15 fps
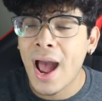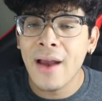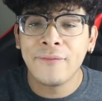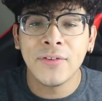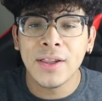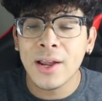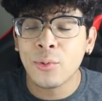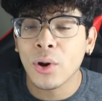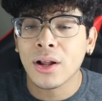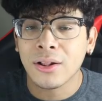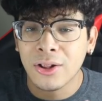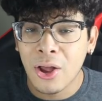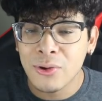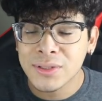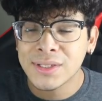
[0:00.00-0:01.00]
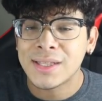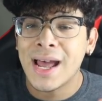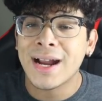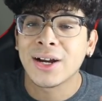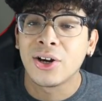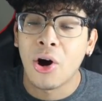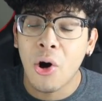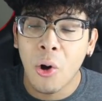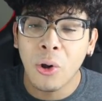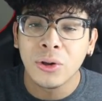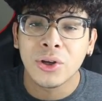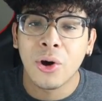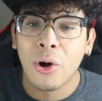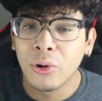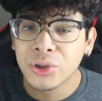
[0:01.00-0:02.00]
I feel like we're close to that
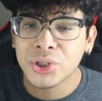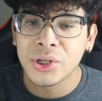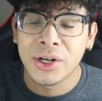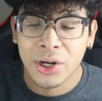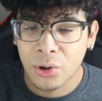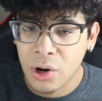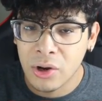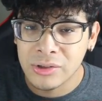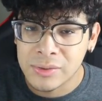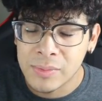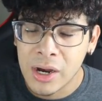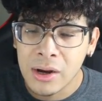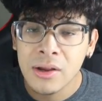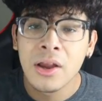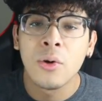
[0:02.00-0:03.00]
gold Ultra Necrozma.